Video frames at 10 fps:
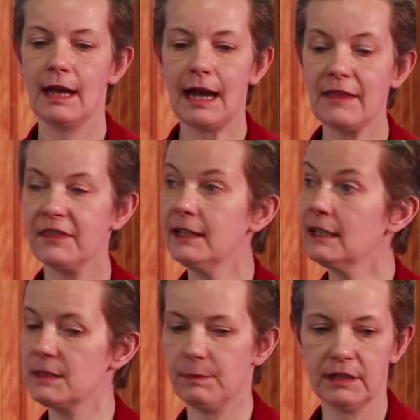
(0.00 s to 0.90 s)
I think
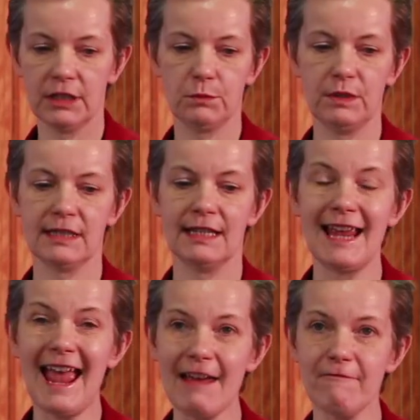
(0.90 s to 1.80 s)
it's because we see
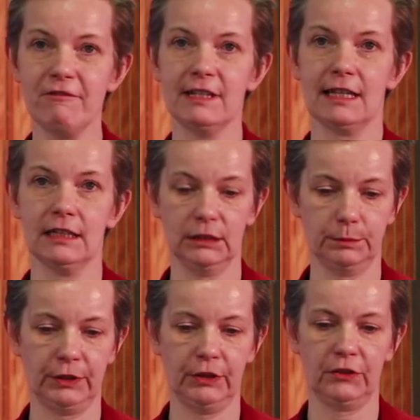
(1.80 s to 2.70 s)
every single
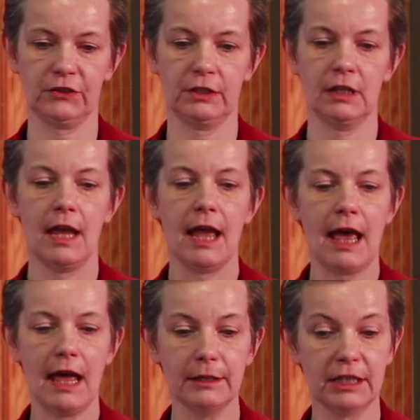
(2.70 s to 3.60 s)
person
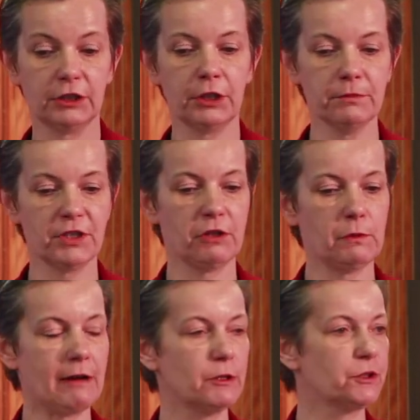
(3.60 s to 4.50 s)
uh, that comes through
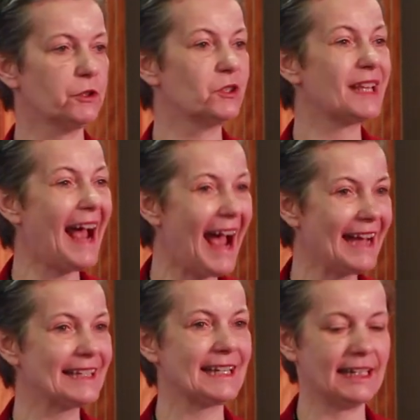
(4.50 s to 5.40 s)
our doors
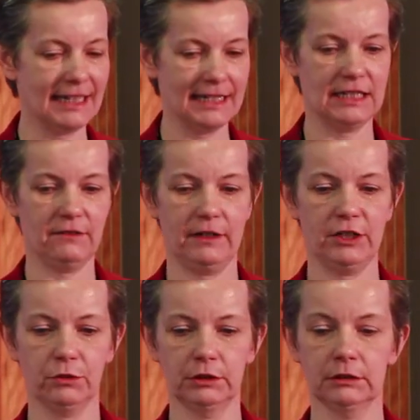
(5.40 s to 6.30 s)
as an
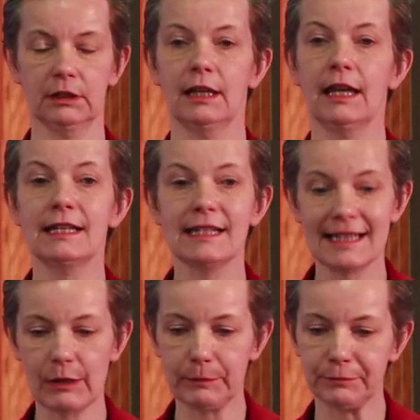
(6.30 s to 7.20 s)
individual. It is
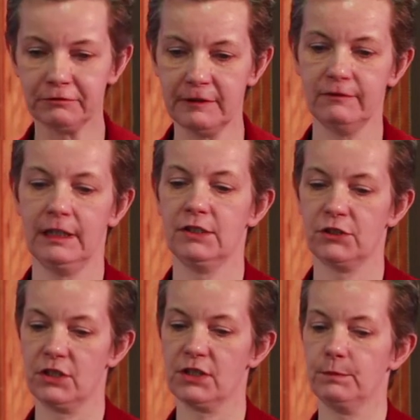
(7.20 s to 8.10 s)
our privilege
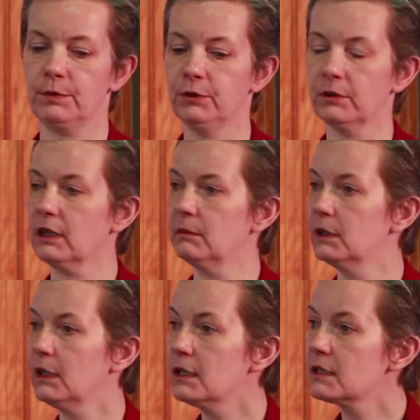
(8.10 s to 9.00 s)
to support them,
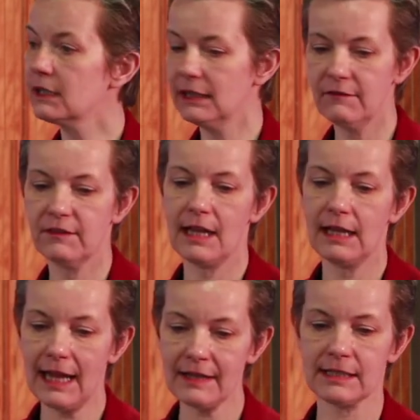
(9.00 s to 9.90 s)
to live their
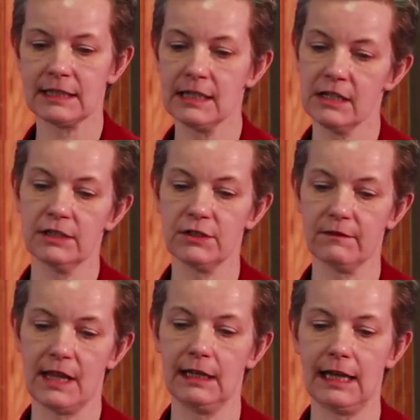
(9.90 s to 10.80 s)
last years of
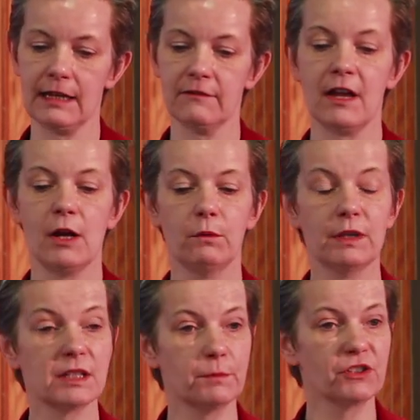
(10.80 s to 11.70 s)
their life with
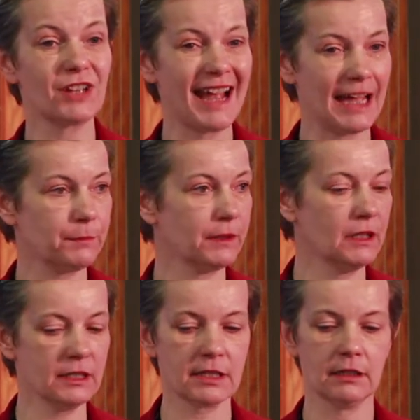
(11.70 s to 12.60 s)
as much
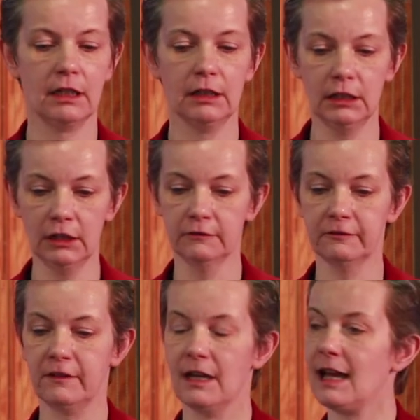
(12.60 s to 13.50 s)
happiness,
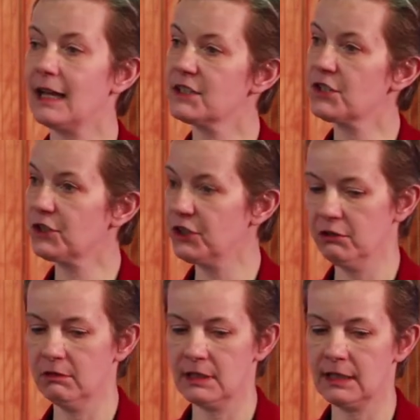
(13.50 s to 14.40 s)
love, and
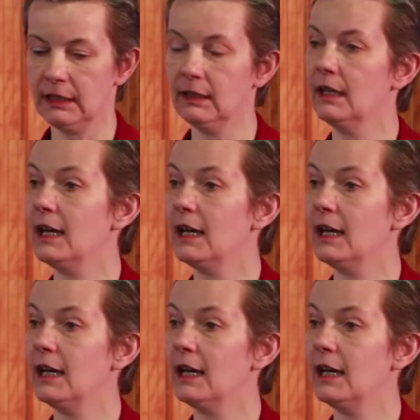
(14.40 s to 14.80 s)
security